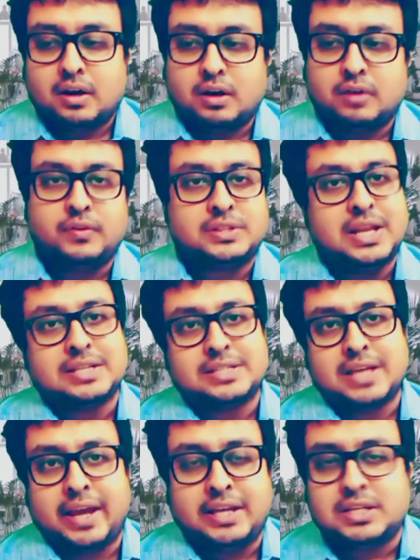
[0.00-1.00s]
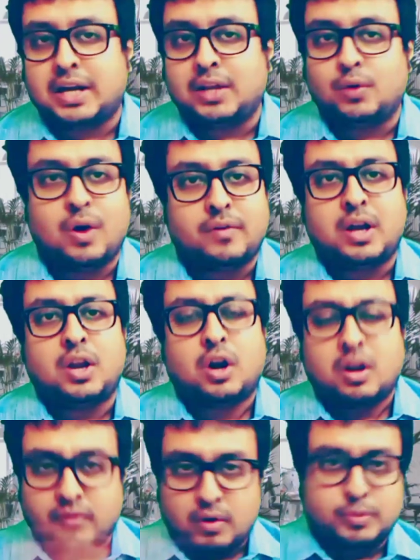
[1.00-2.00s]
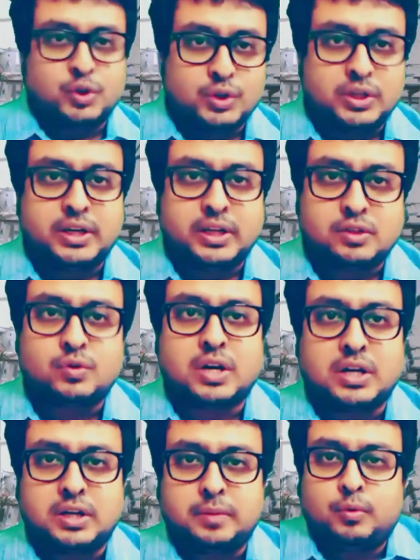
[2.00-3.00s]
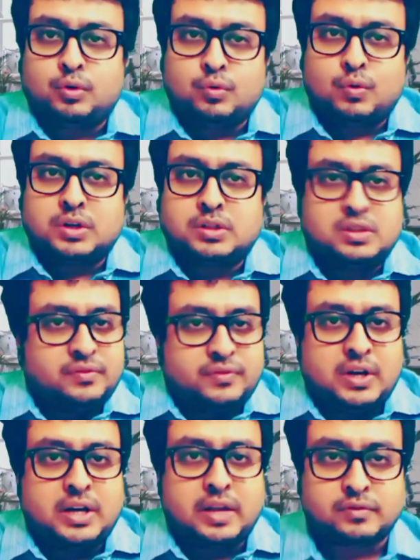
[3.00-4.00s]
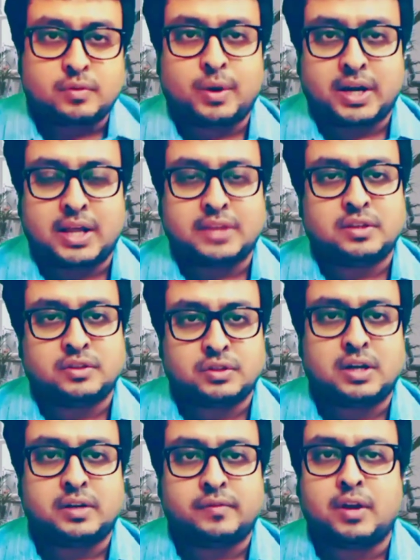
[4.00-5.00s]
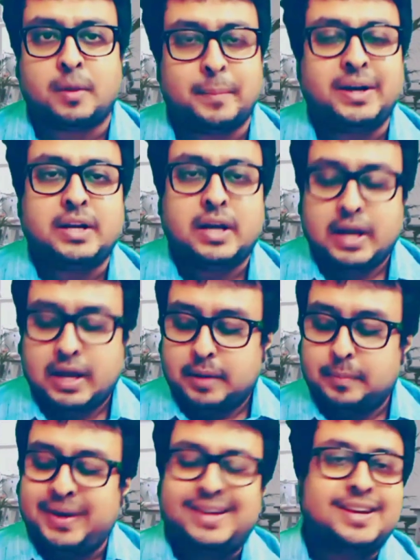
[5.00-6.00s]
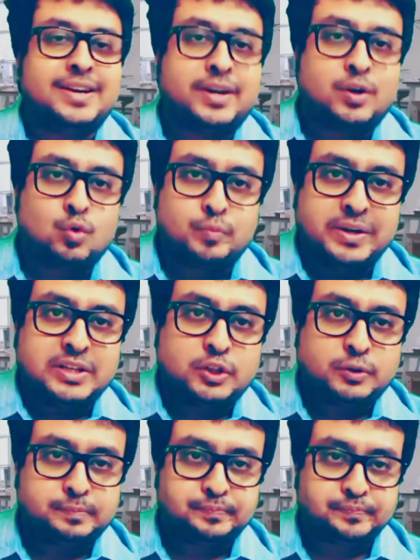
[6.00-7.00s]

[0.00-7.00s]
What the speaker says: Obviously, as a HR, you have a lot of opportunities to contribute towards different types of organizational development, be it in recruitment.